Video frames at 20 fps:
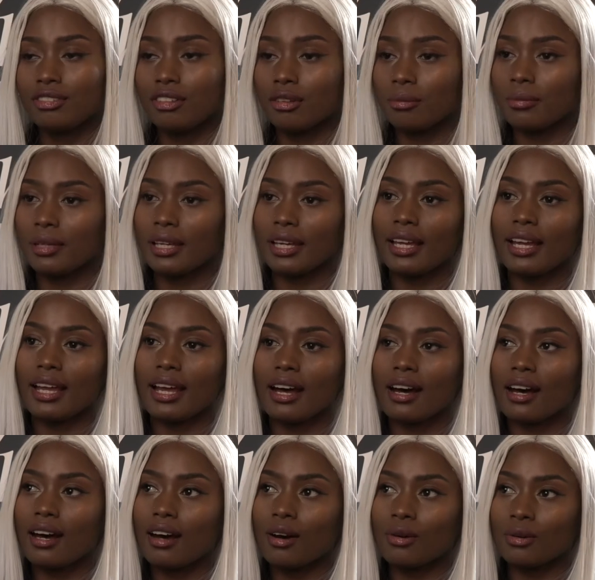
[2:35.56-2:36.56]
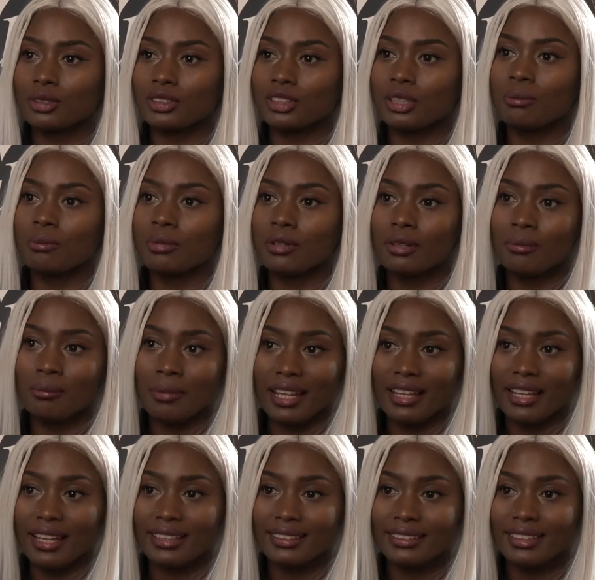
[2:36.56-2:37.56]
For me, I wasn't born by
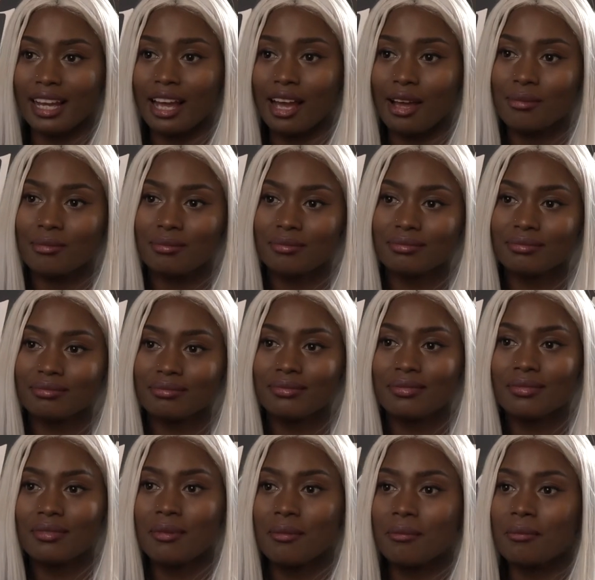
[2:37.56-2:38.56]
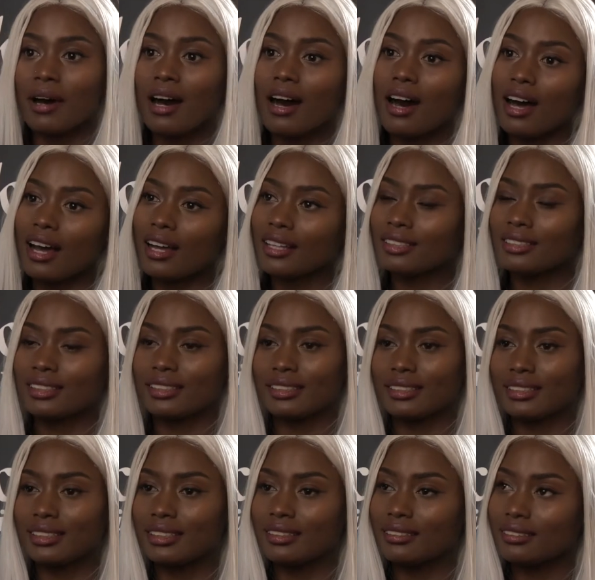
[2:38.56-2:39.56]
that time, but I
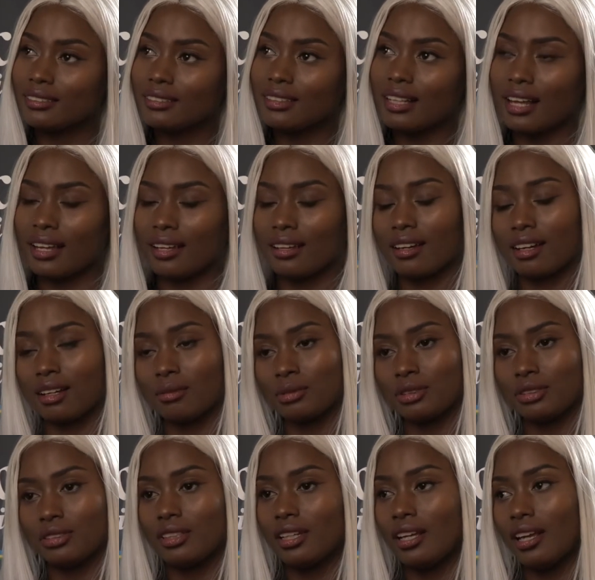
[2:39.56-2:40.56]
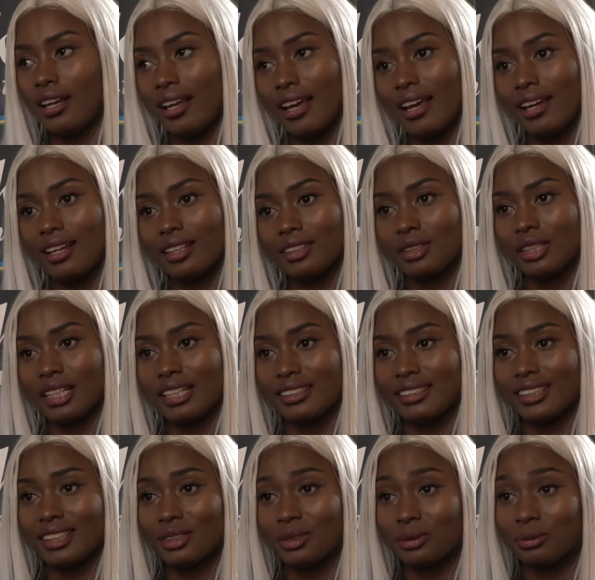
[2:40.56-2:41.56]
just like come here to
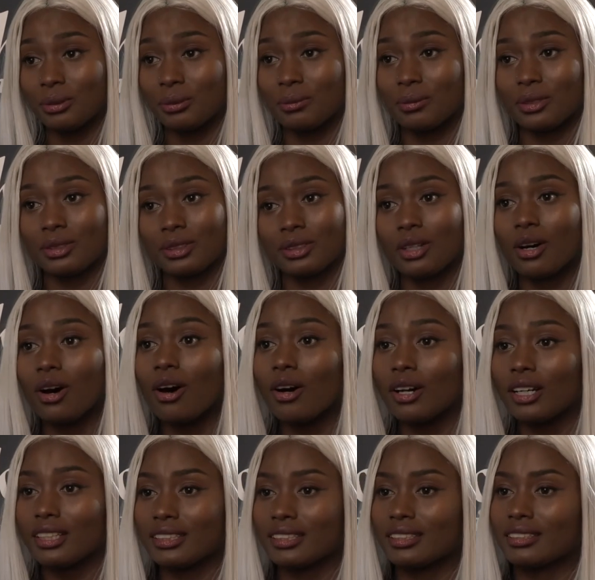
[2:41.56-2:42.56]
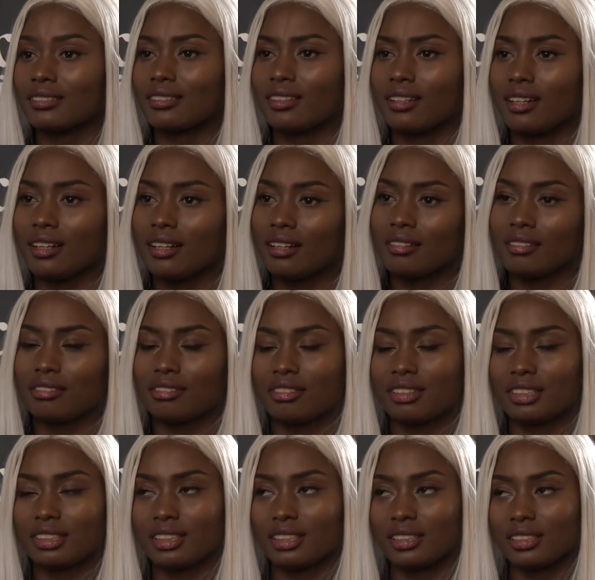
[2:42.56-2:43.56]
listen to people, so it's kind of
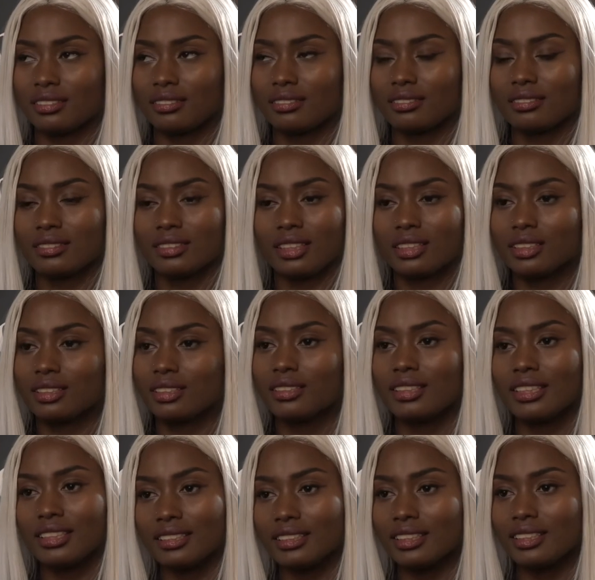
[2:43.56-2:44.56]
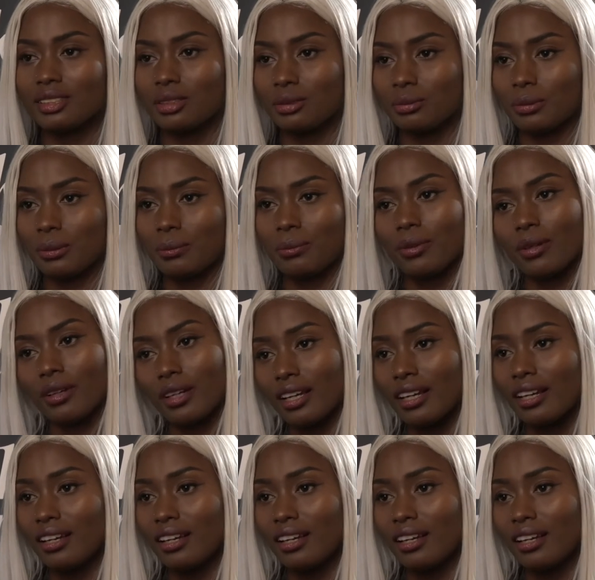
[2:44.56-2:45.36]
refreshing just to listen to people.